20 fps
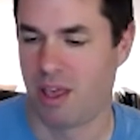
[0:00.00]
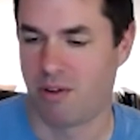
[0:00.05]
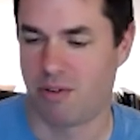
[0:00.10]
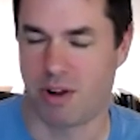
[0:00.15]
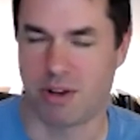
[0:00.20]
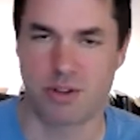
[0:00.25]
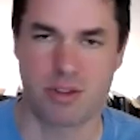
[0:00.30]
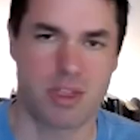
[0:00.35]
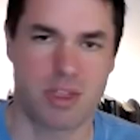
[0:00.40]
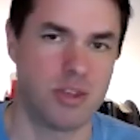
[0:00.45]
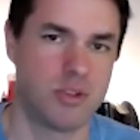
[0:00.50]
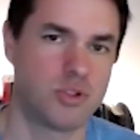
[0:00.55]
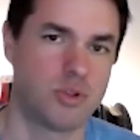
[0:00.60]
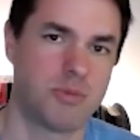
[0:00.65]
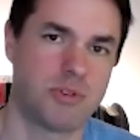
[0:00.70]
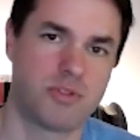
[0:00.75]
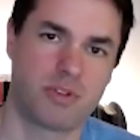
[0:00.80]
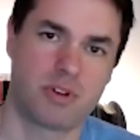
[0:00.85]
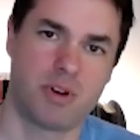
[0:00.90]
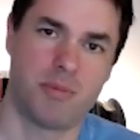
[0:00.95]
Roger, thank you so
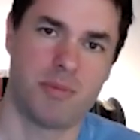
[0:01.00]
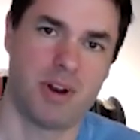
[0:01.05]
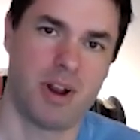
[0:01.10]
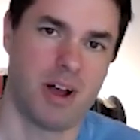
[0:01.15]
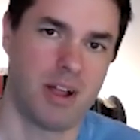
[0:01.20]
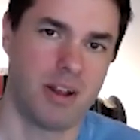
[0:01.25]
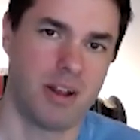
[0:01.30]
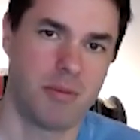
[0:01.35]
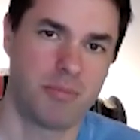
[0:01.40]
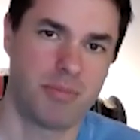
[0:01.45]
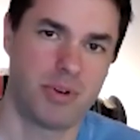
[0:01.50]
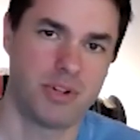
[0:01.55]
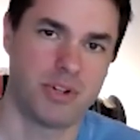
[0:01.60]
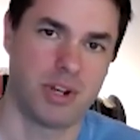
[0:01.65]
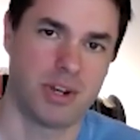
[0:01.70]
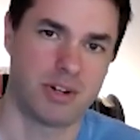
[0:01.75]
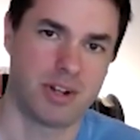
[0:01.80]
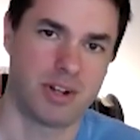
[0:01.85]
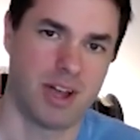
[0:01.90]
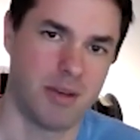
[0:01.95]
much for coming on.
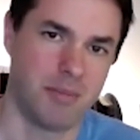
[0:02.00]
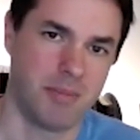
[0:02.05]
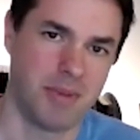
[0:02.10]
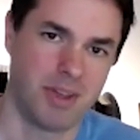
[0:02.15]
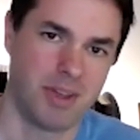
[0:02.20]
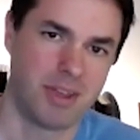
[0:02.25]
Appreciate your time.